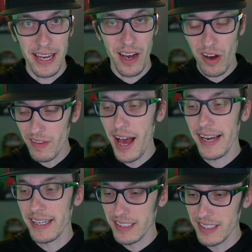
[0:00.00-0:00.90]
All I
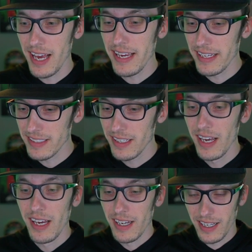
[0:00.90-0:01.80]
can say is,
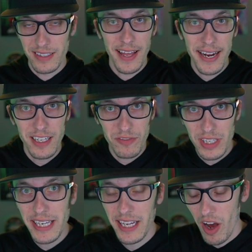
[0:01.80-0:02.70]
collectively,
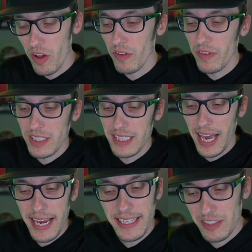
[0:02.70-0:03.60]
can all of us
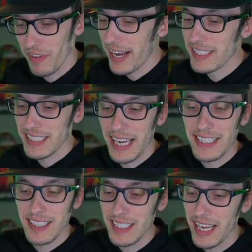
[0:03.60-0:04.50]
Canes fans get
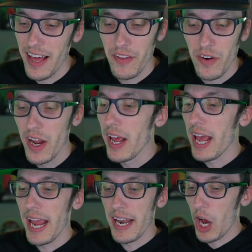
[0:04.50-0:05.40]
together
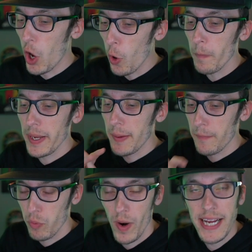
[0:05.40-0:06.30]
and hope and
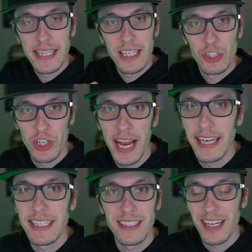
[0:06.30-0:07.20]
pray that
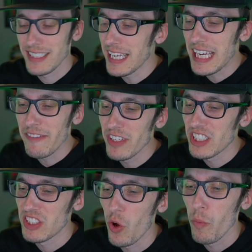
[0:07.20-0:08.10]
Chaney doesn't even
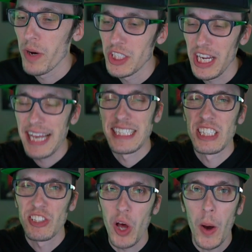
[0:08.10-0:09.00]
so much as
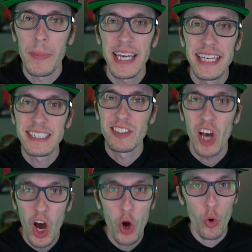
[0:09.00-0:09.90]
stub his
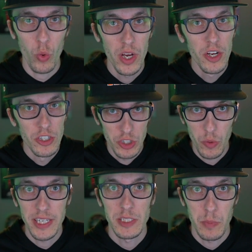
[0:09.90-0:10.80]
toe
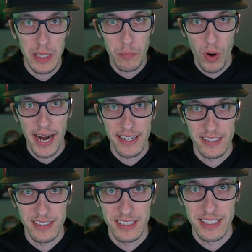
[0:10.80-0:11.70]
during spring practice
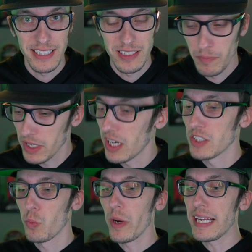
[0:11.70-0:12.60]
this season, because
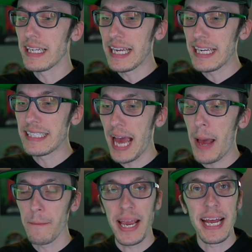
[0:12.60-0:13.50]
we need that
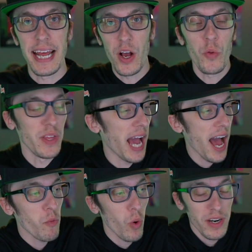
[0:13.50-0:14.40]
man healthy. I
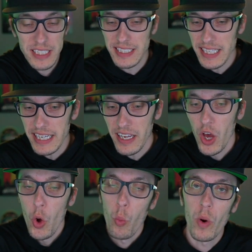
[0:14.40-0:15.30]
want to see
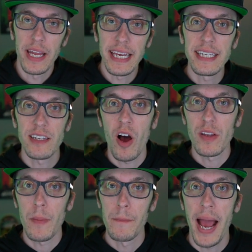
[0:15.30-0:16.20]
what he's all
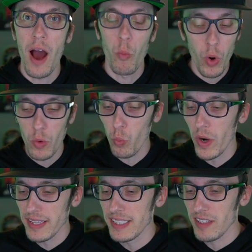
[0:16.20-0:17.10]
about,
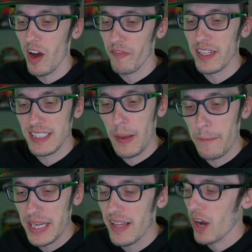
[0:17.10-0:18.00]
what this offense can
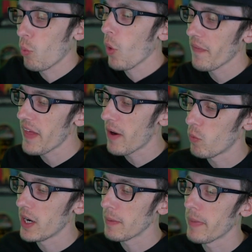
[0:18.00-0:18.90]
be like, what that
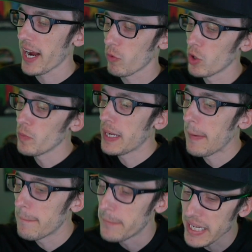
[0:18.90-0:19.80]
running back room
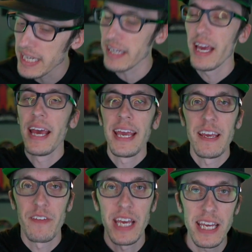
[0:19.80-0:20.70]
can be
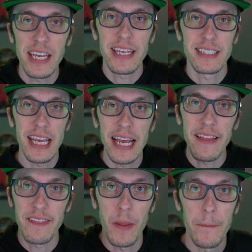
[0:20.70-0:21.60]
if he is
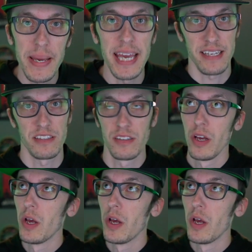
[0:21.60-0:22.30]
in the mix.